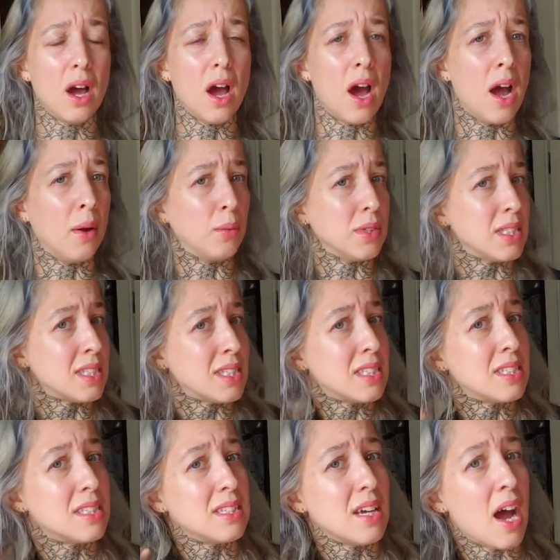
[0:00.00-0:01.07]
I would
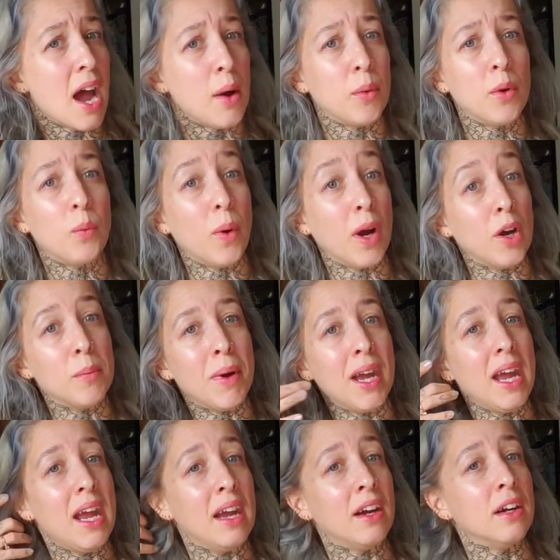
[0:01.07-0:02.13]
wear my
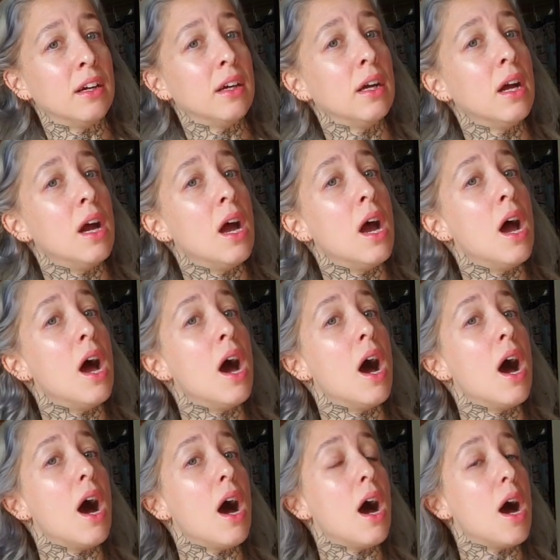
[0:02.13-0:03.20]
hair.
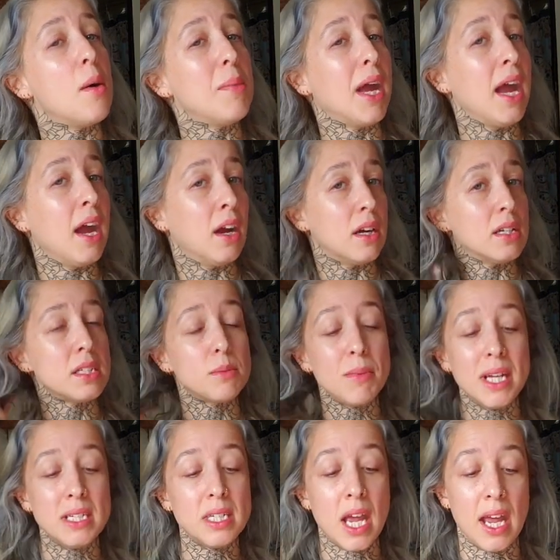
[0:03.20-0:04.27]
My hair has
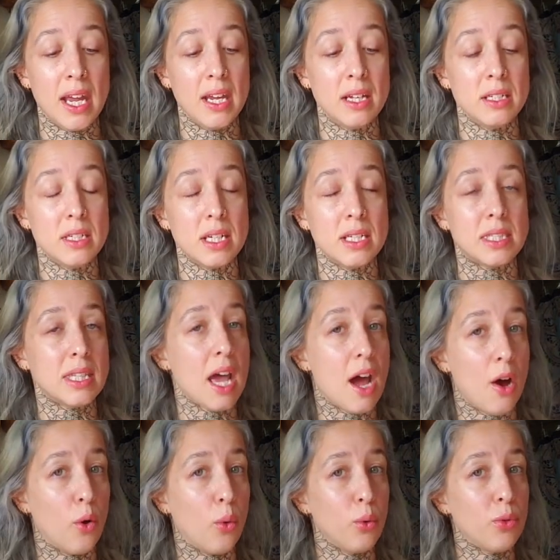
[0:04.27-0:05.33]
maintained its
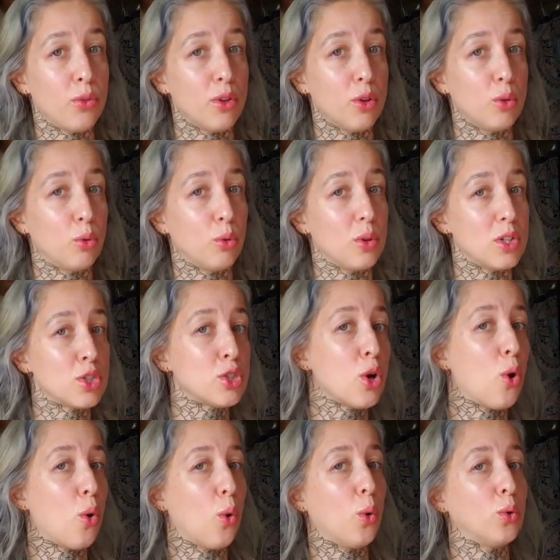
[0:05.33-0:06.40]
health through this
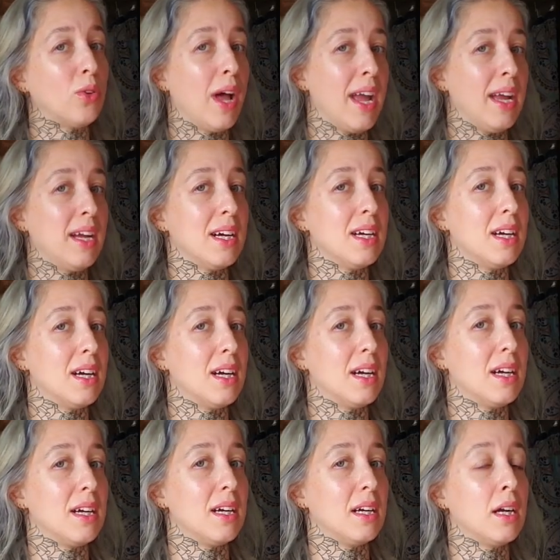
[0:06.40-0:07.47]
whole like
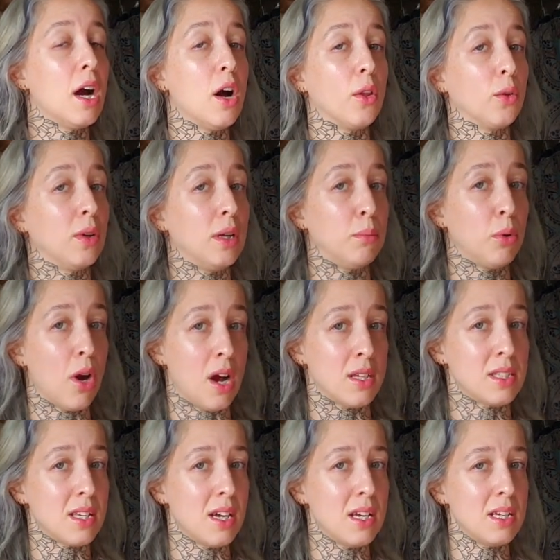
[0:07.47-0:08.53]
coloring
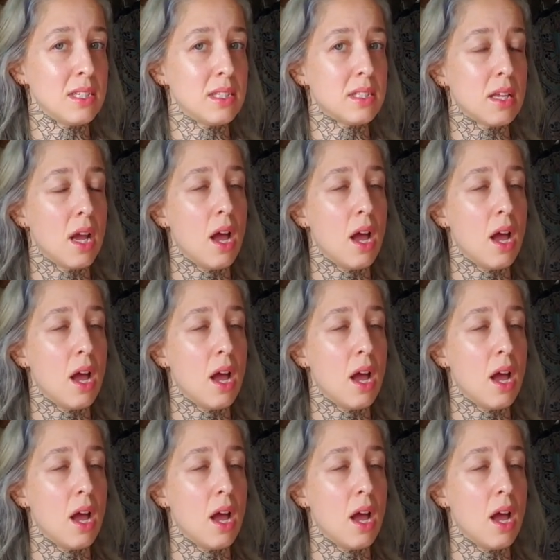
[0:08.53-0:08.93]
process.